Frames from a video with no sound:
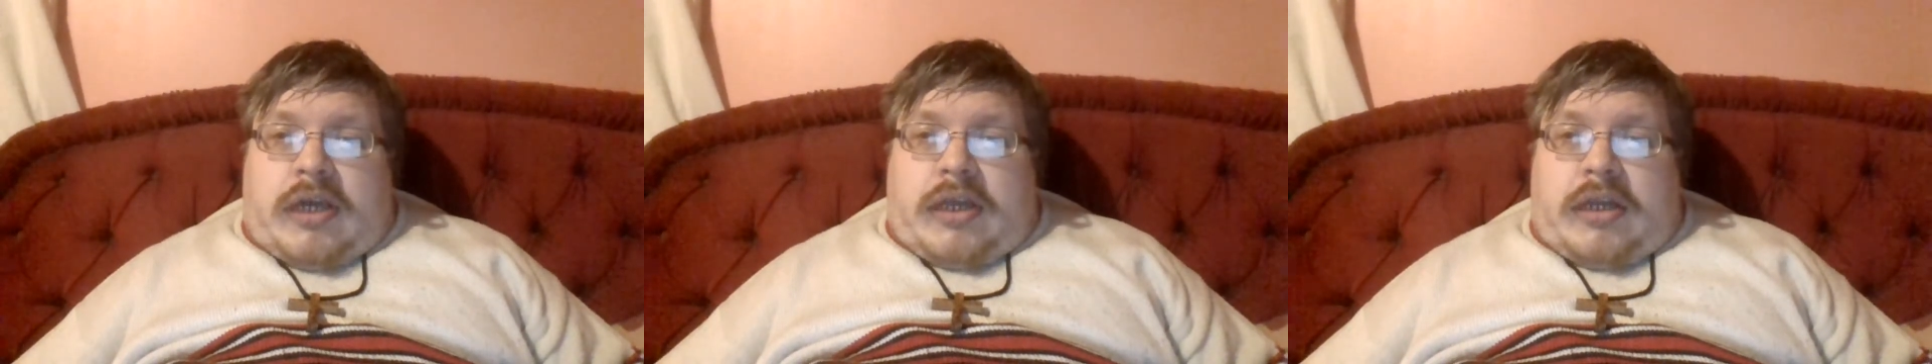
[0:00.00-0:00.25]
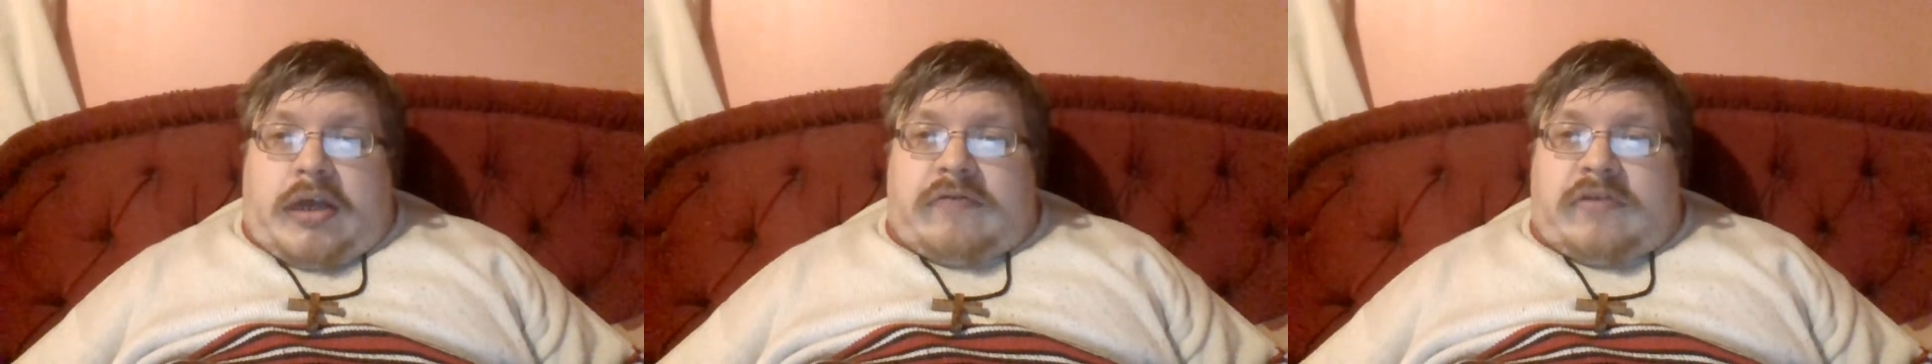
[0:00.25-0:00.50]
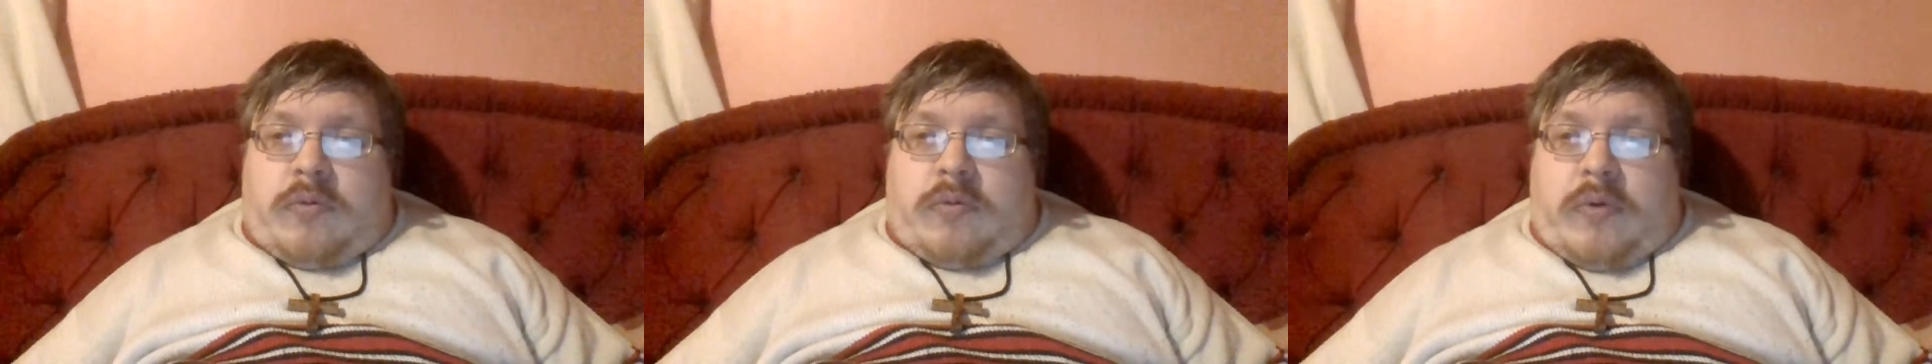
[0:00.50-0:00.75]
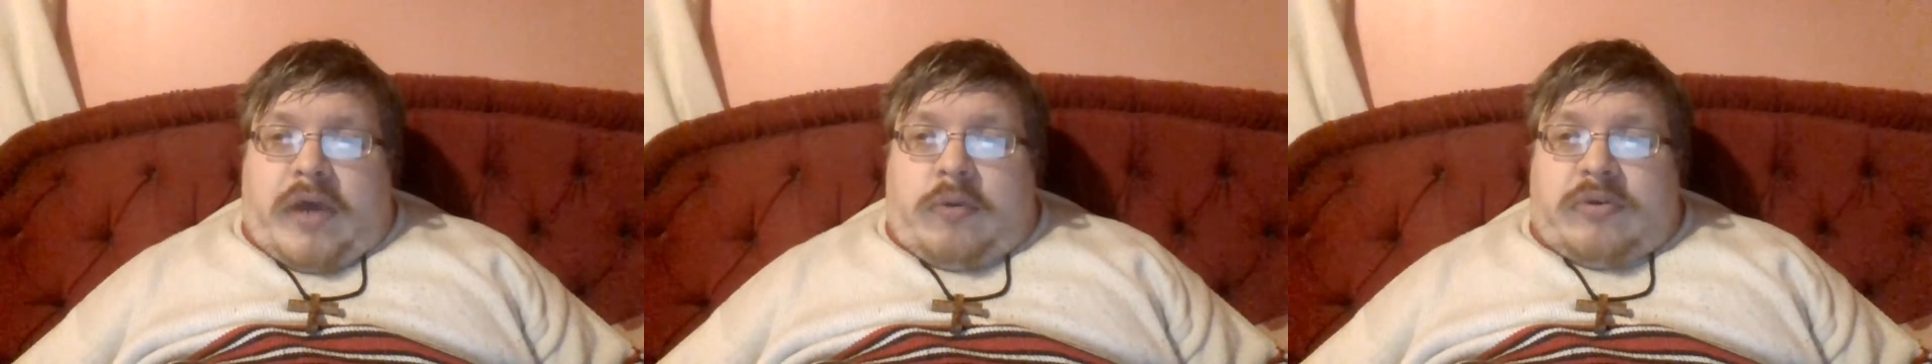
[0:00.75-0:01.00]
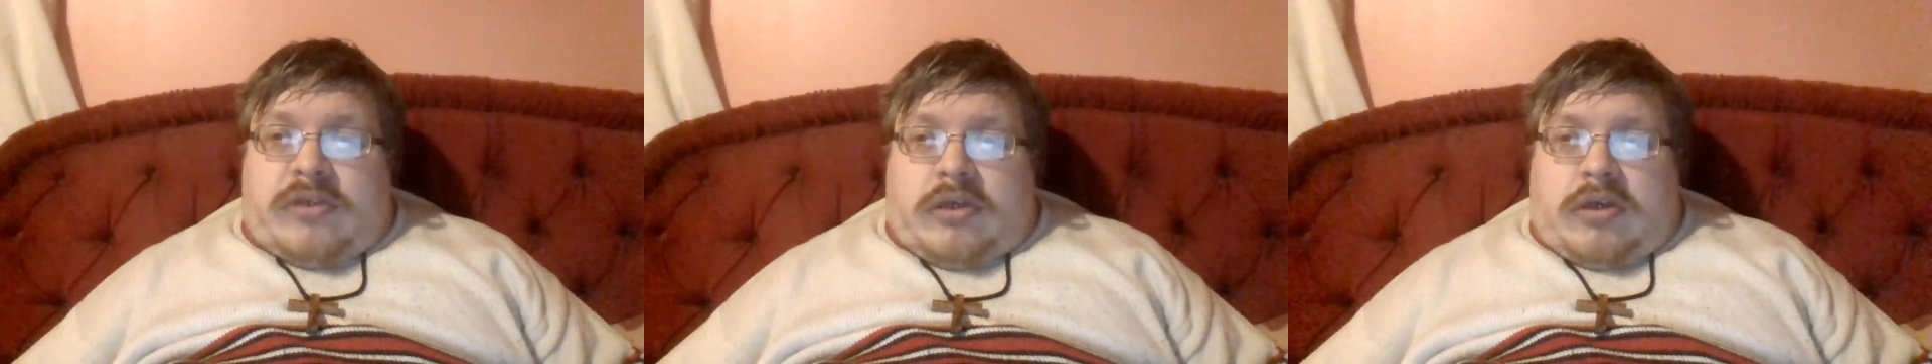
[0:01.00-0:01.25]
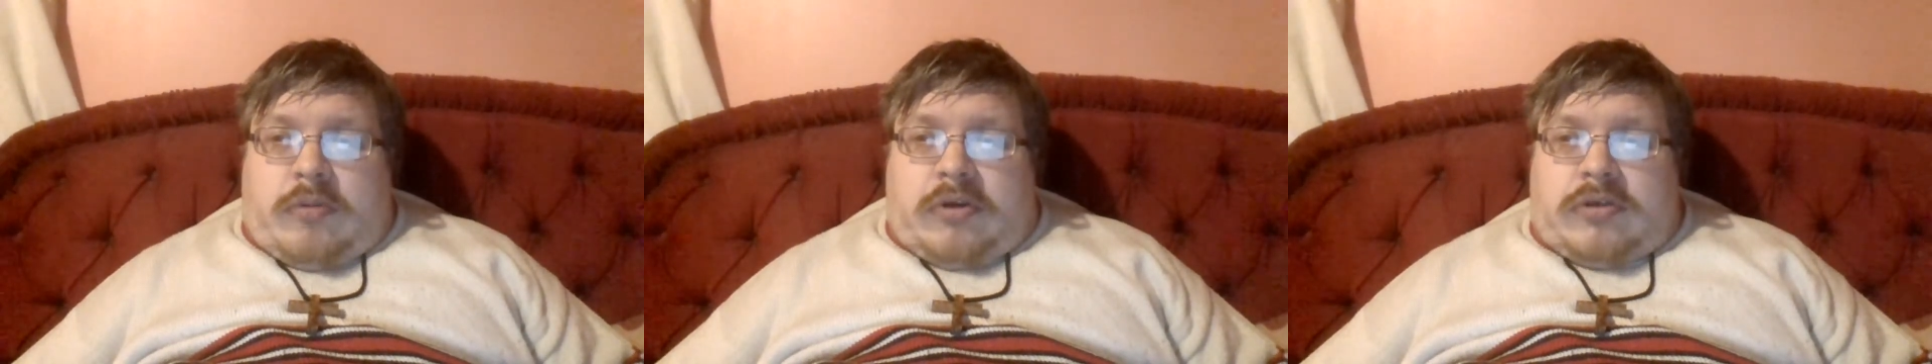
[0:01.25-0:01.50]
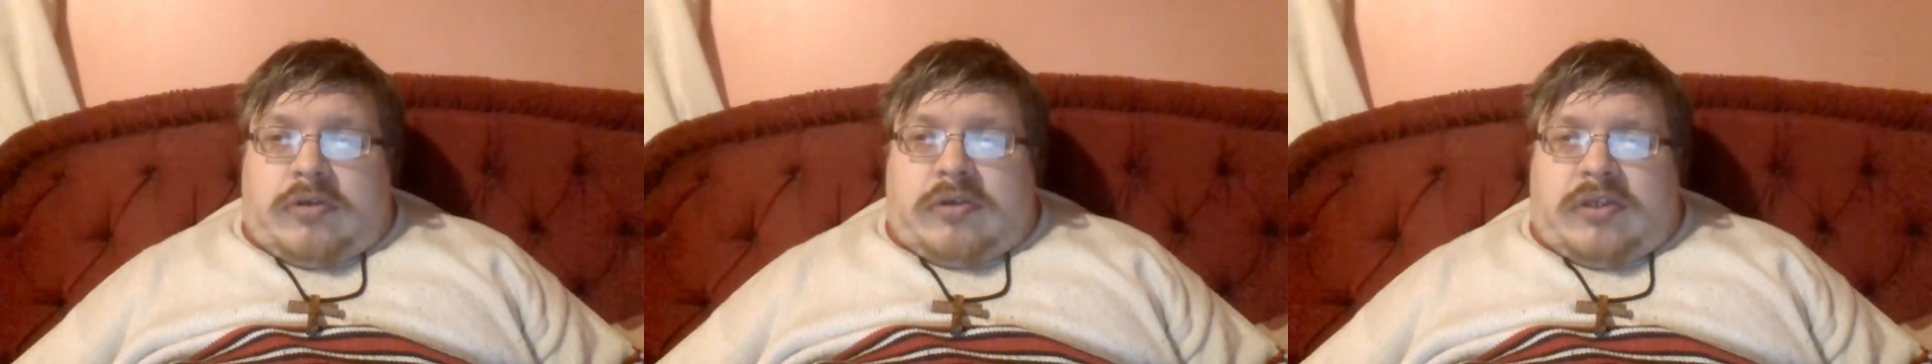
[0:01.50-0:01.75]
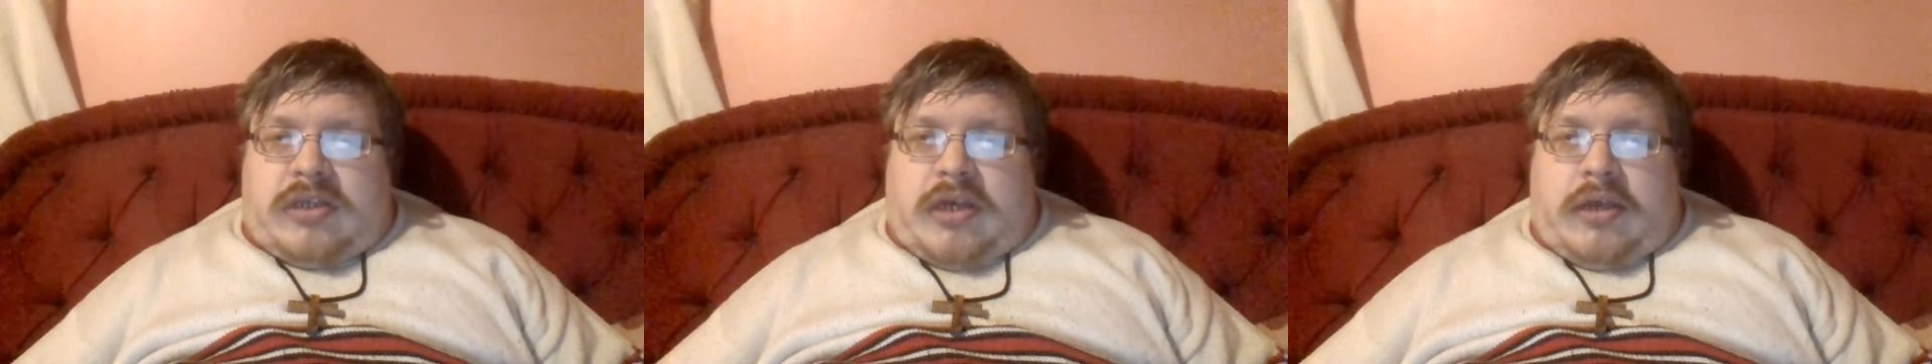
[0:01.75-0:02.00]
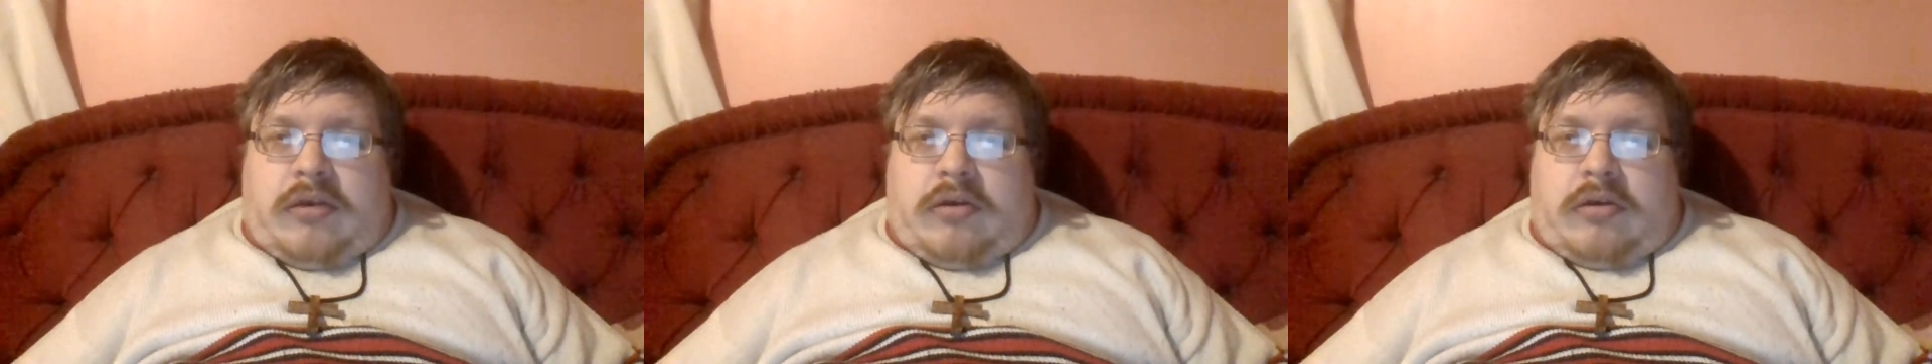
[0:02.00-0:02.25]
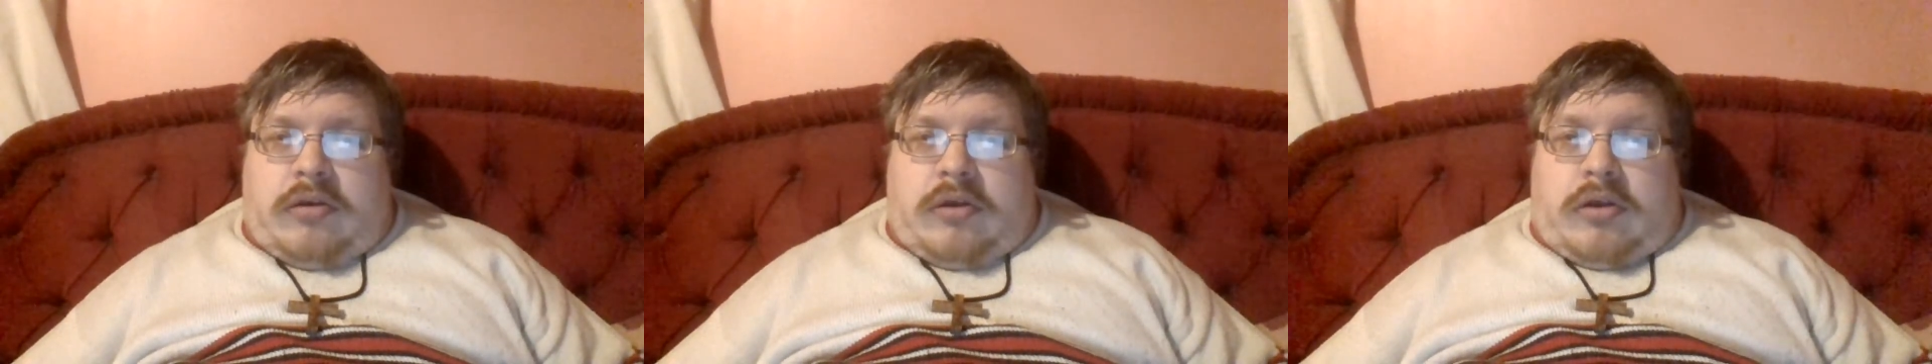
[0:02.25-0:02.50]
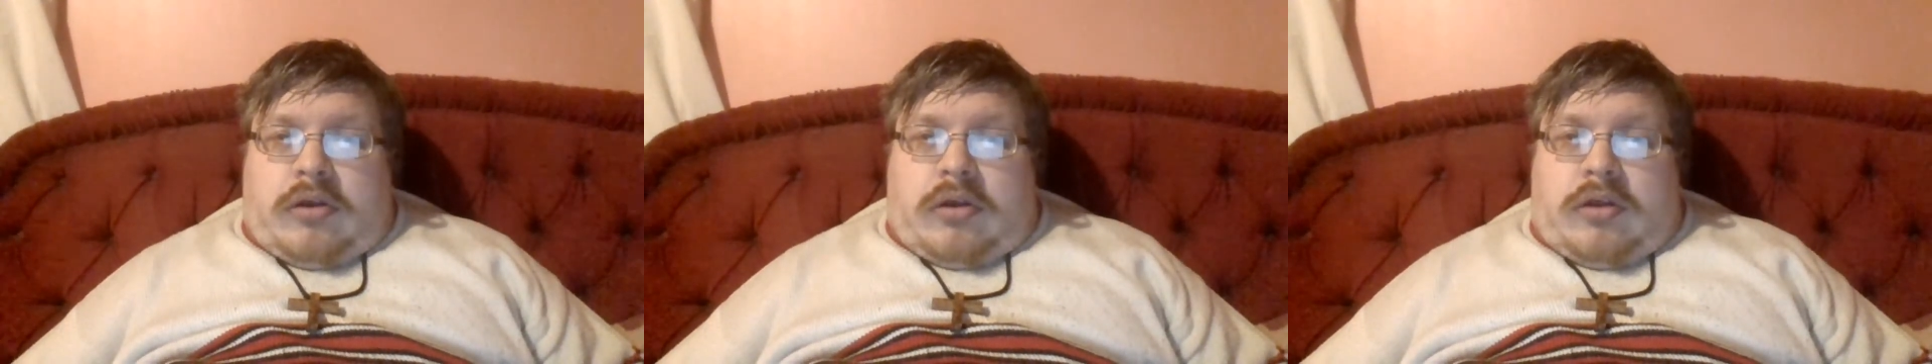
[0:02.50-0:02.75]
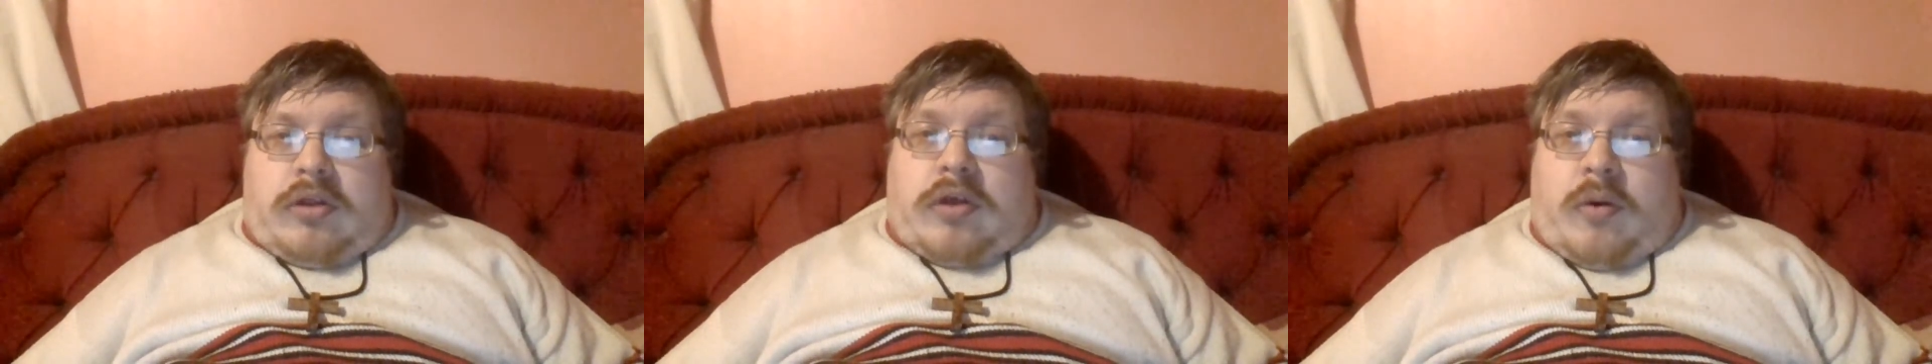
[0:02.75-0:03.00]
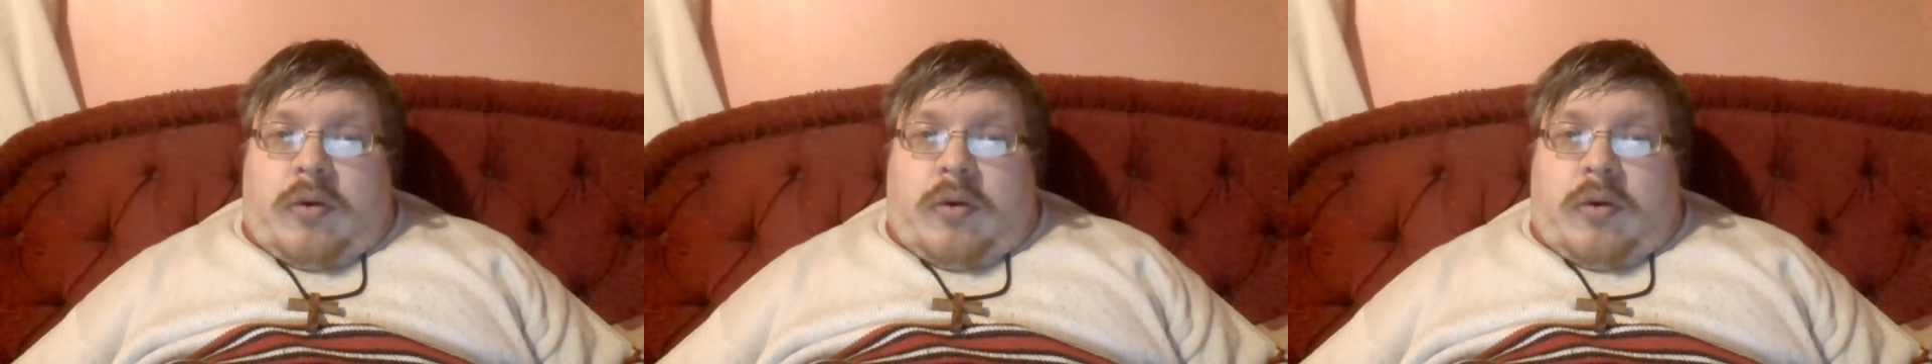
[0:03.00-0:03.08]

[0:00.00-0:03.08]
near Gilgal, beside the oaks of Moreh?